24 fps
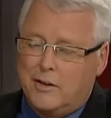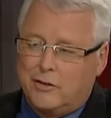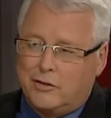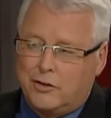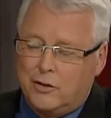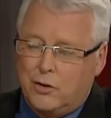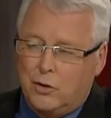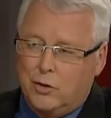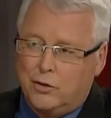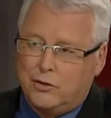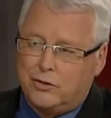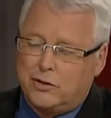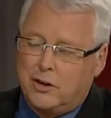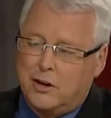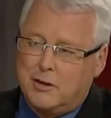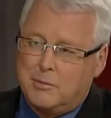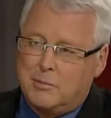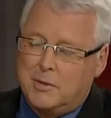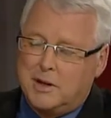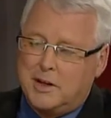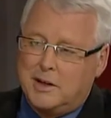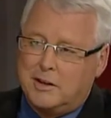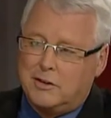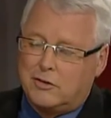this, it also
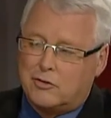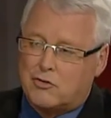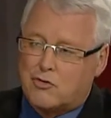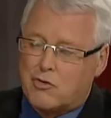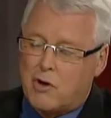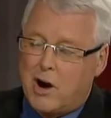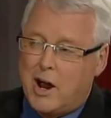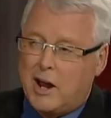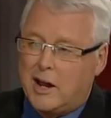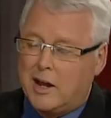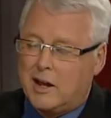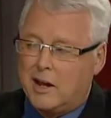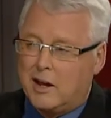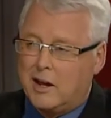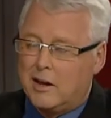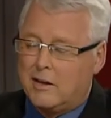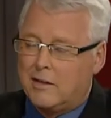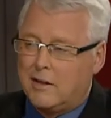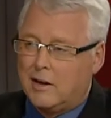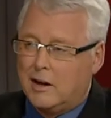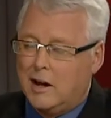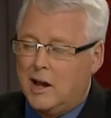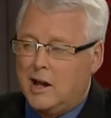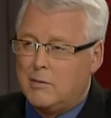means dragging
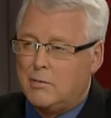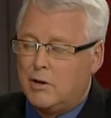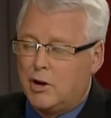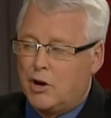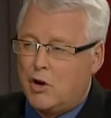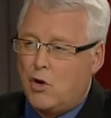the Labor